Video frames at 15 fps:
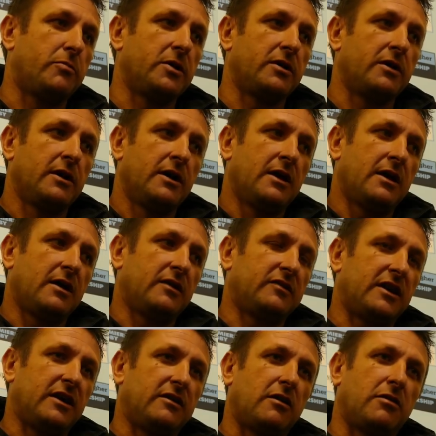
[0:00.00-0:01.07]
But I
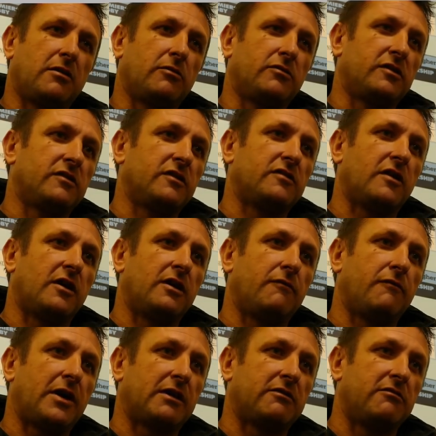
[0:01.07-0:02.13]
say I don't think it was the deciding
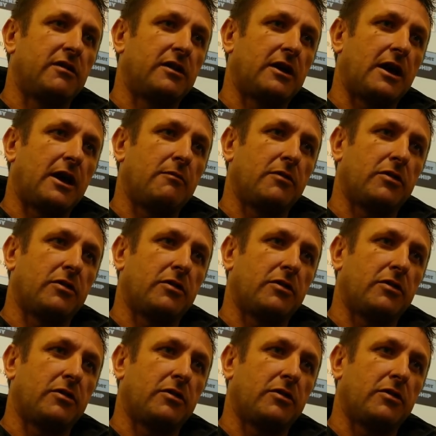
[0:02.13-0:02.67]
factor in the game.